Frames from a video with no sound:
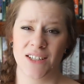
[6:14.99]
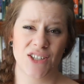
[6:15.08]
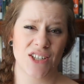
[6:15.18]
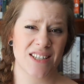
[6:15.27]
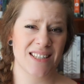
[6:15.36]

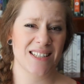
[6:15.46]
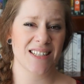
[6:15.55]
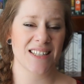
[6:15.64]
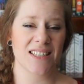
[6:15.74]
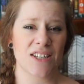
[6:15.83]

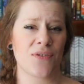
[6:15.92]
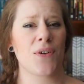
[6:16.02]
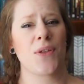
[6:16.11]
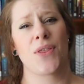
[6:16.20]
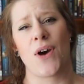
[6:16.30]
just
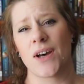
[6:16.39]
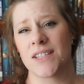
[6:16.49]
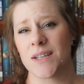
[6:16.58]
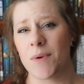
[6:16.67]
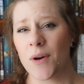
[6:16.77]
different
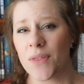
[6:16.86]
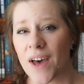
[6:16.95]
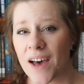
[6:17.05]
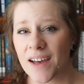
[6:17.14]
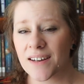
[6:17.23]
thoughts about
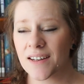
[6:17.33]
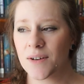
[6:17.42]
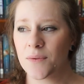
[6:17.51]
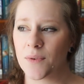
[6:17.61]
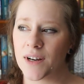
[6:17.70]
that
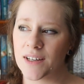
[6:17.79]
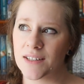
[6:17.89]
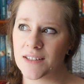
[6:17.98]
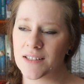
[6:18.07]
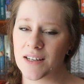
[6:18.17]

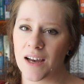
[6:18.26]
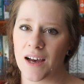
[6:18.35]
was